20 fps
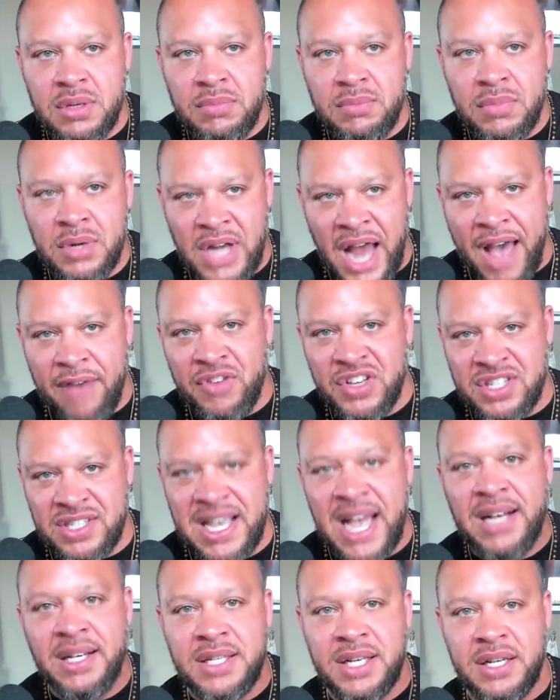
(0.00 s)
but I've
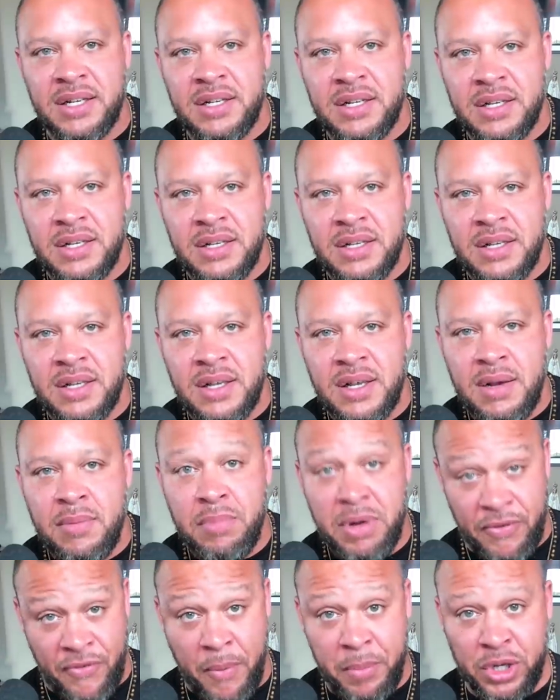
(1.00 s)
assented.
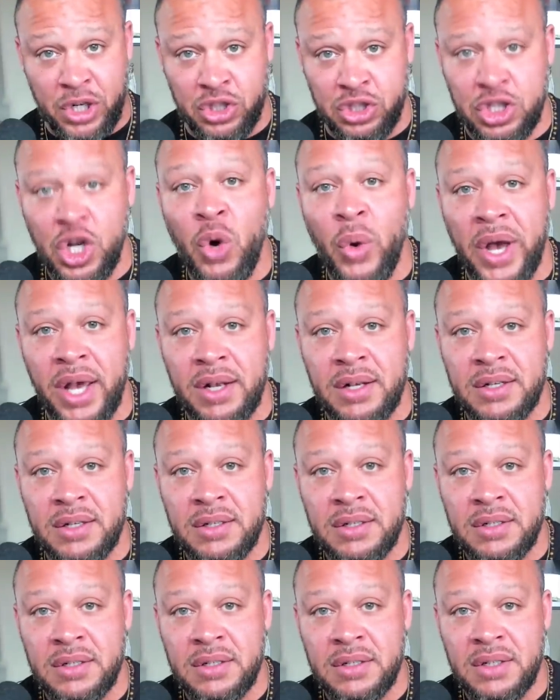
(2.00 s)
But if I'm going to do it,
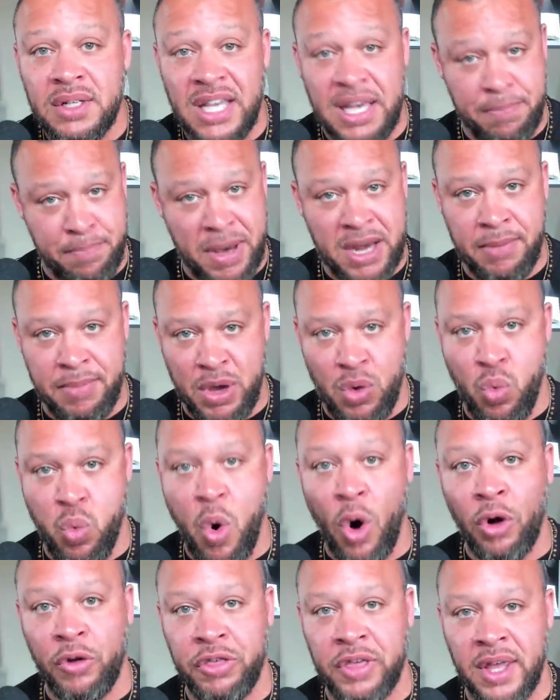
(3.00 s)
it better be
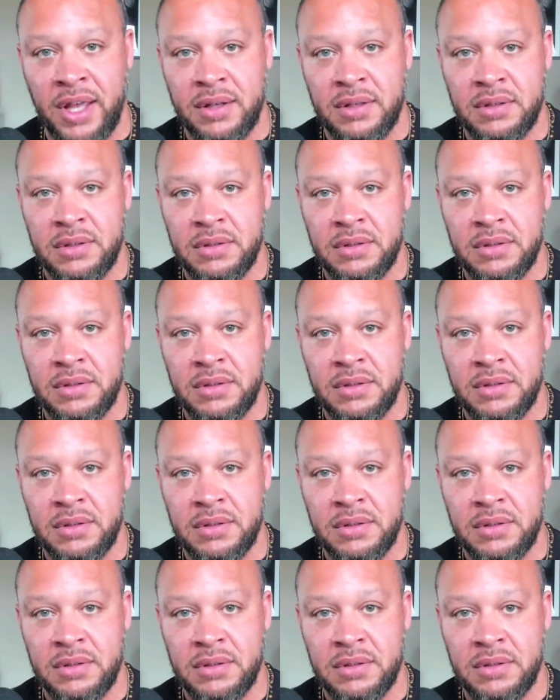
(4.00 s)
worth it.